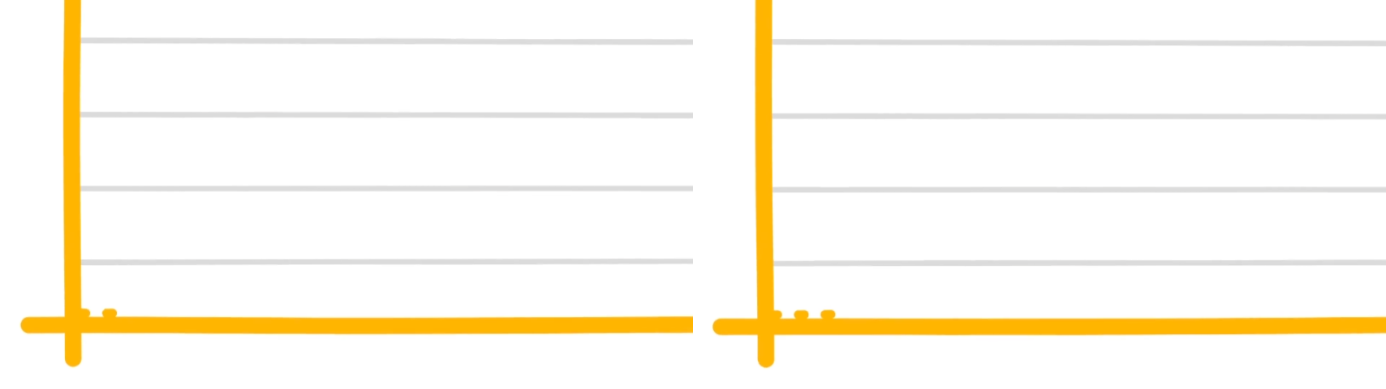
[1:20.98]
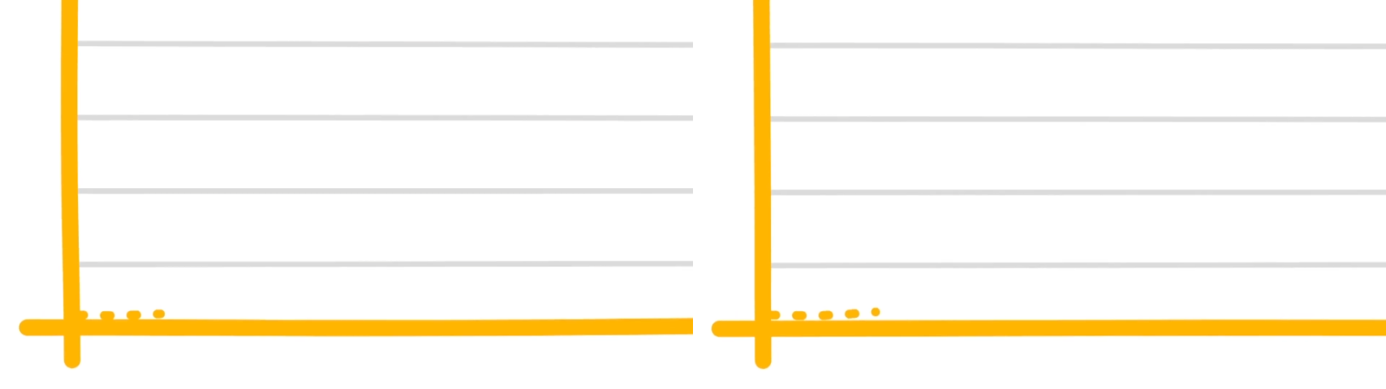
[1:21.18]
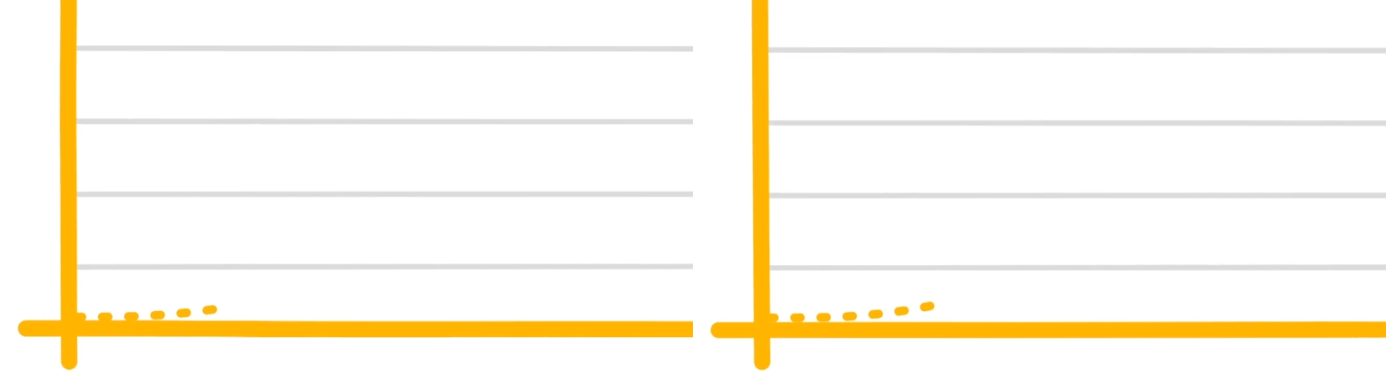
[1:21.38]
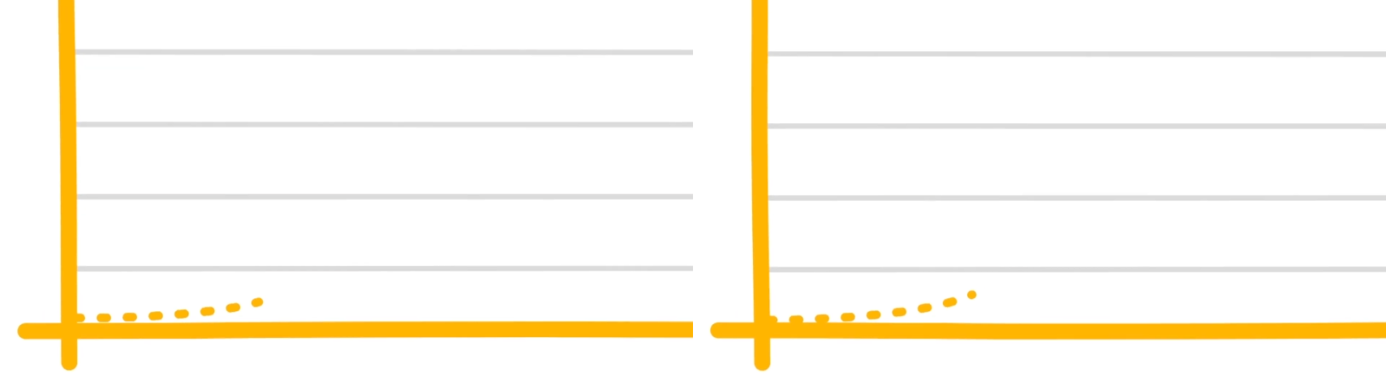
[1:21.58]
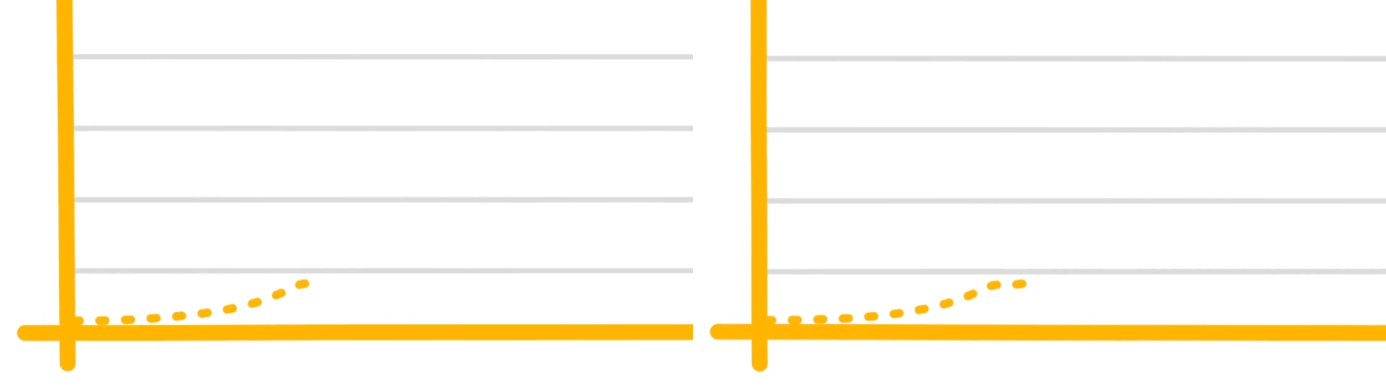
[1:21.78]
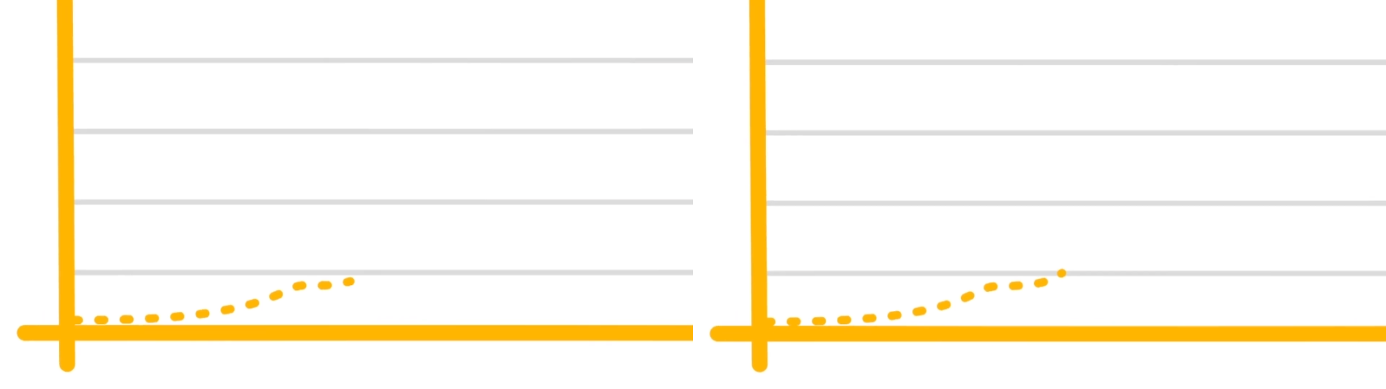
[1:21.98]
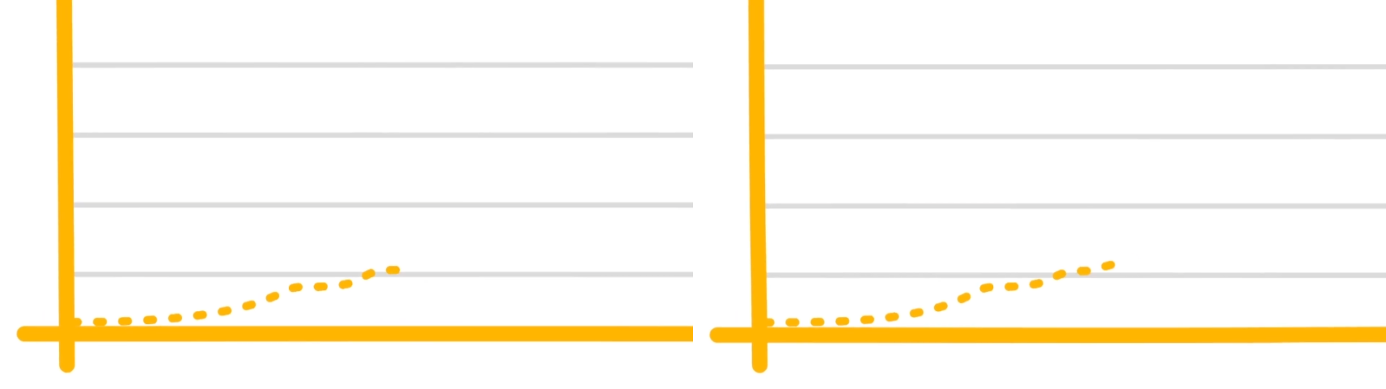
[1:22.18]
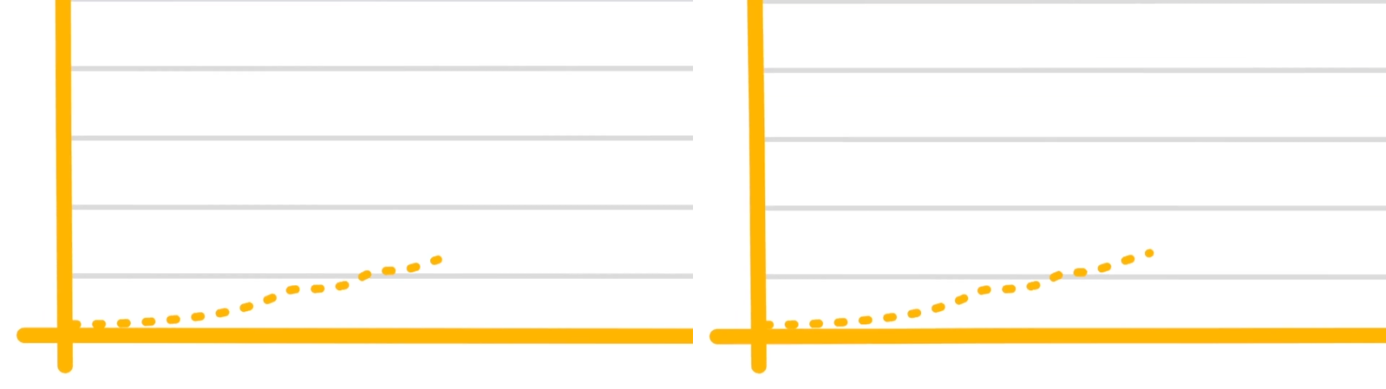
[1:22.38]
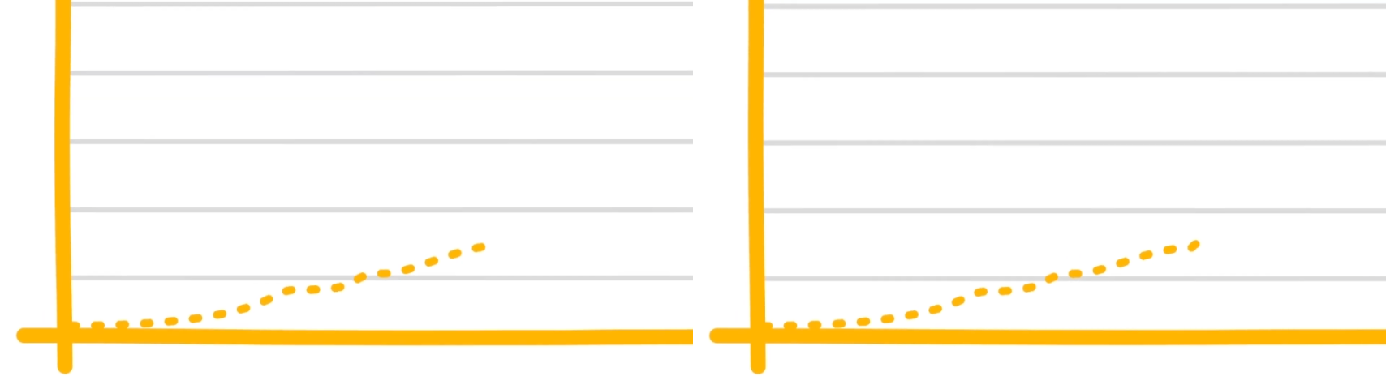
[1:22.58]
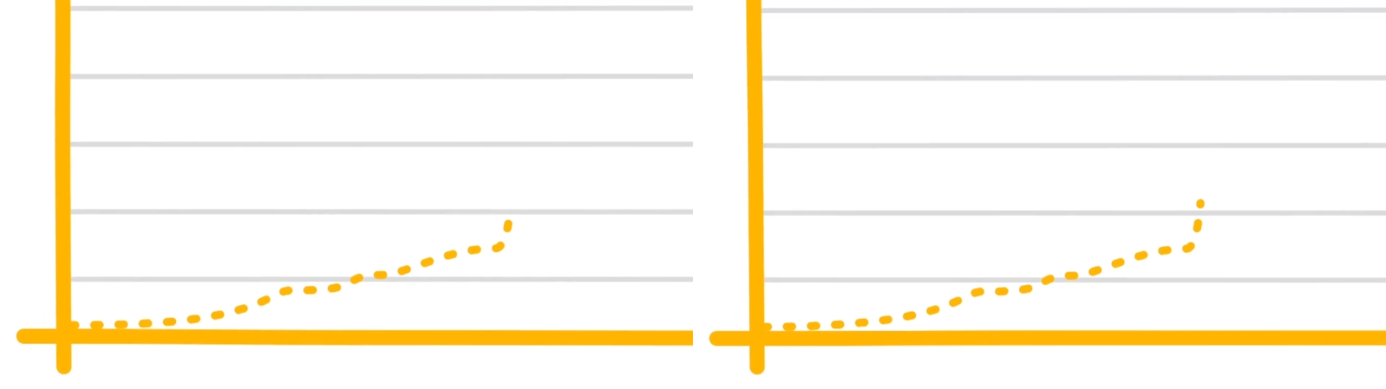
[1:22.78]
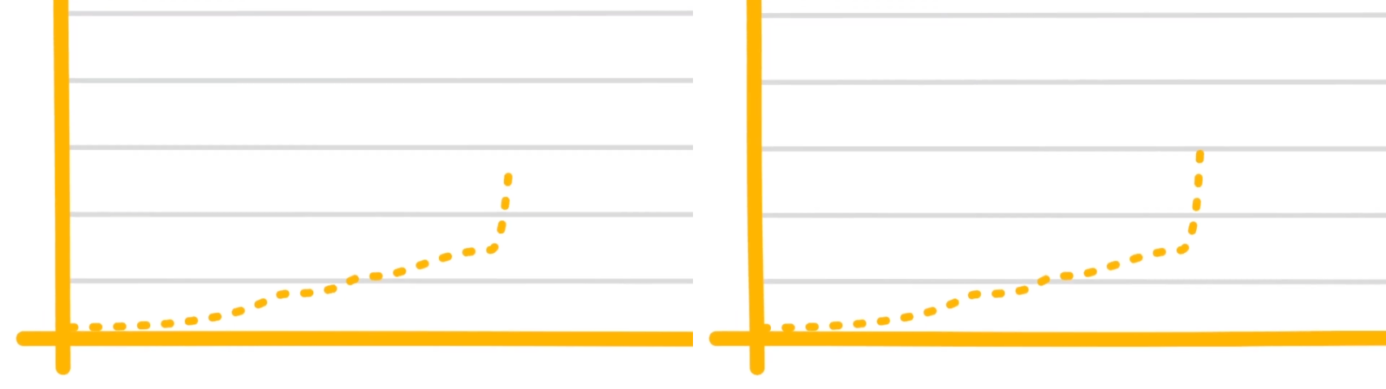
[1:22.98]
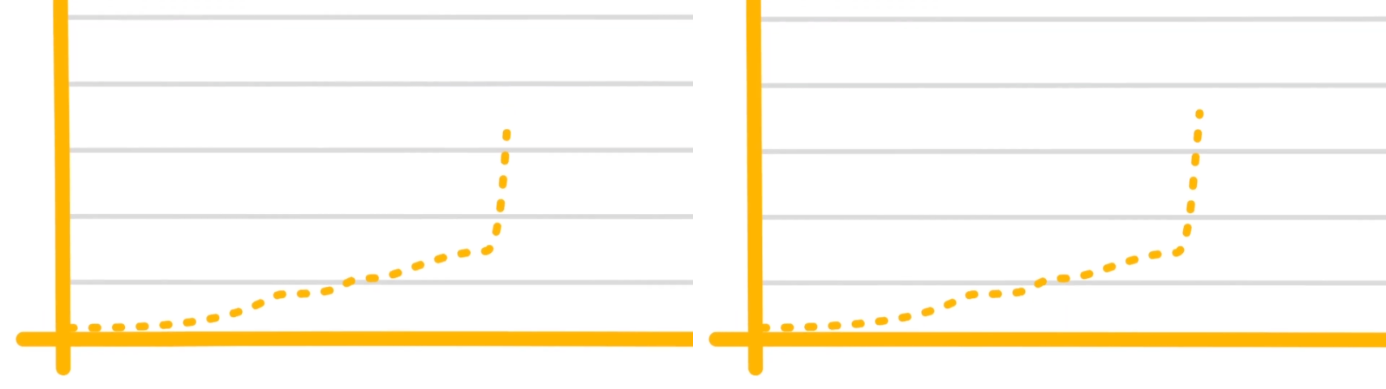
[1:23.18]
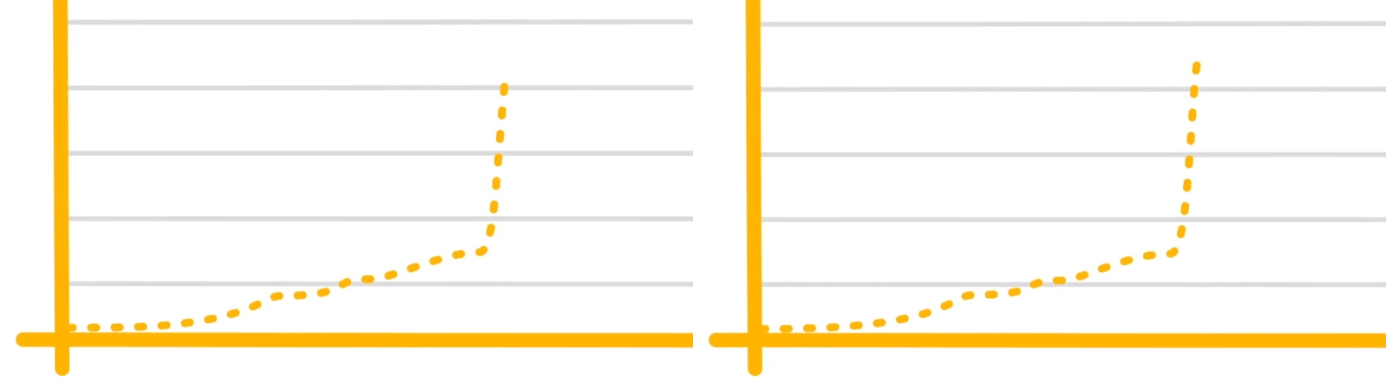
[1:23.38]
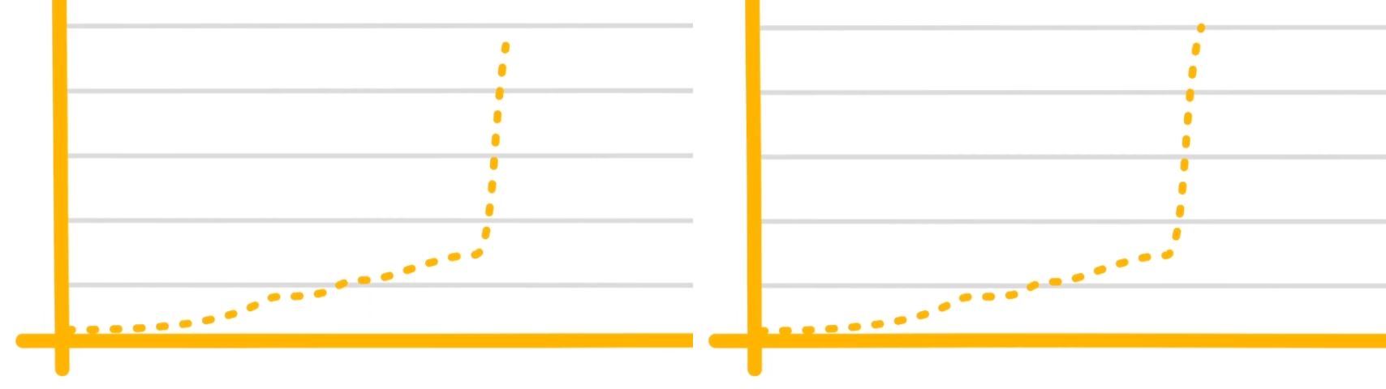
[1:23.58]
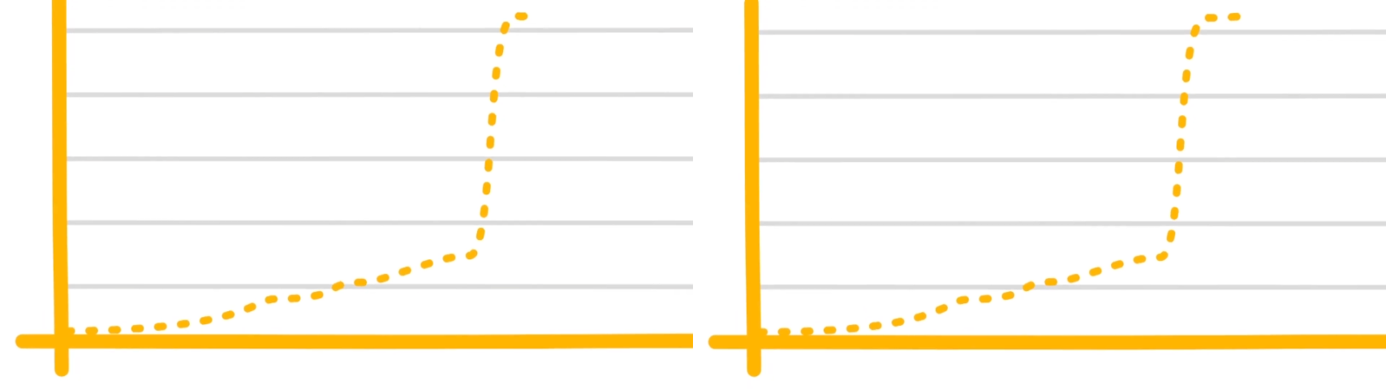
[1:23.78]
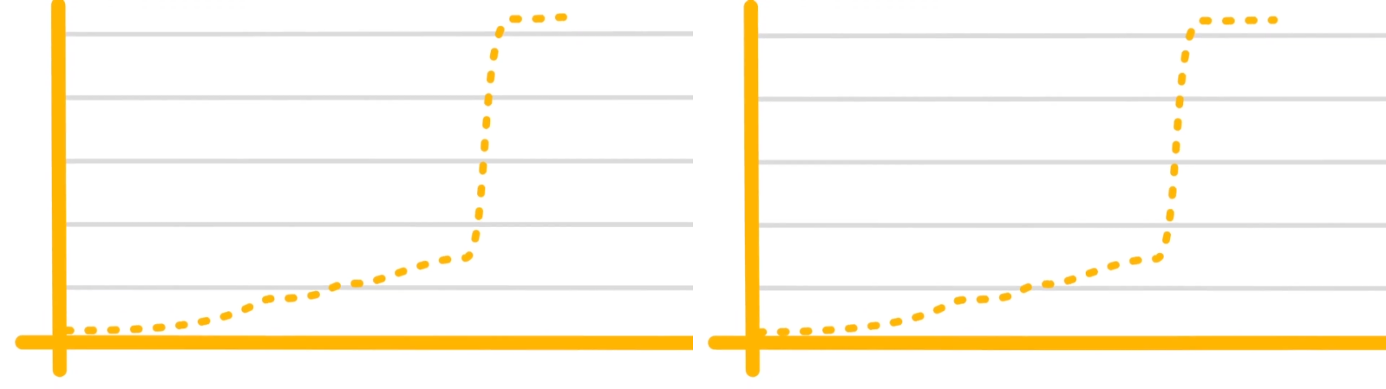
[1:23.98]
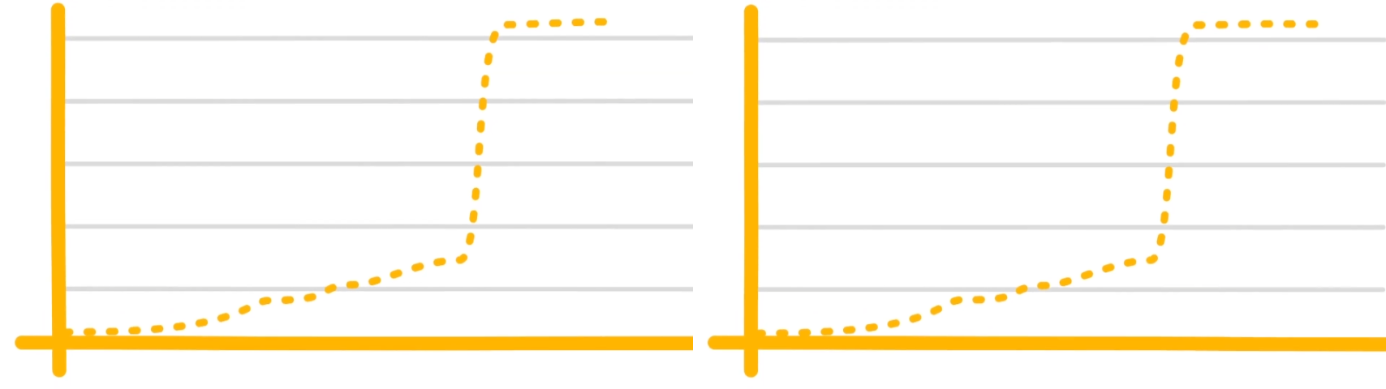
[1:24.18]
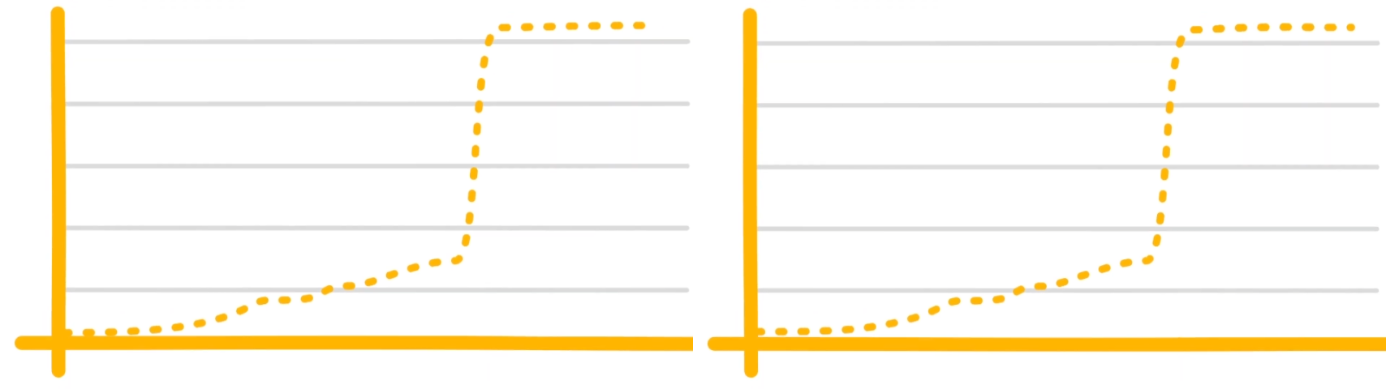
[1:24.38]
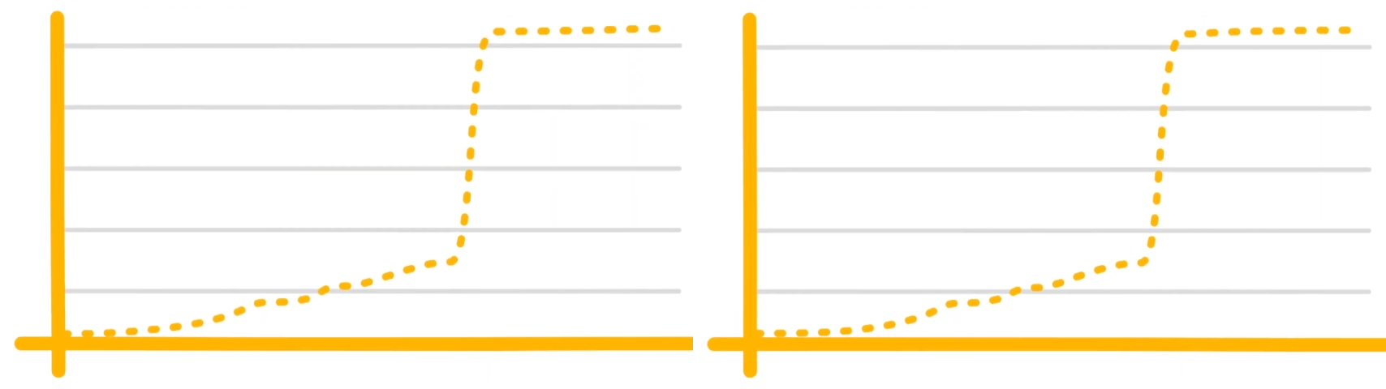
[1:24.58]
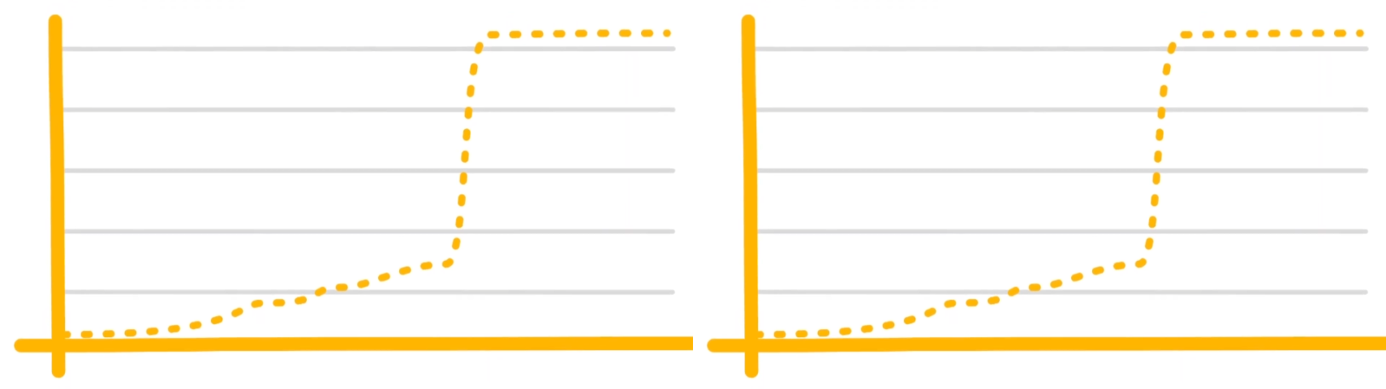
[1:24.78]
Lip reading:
Nobody's mouth can be seen.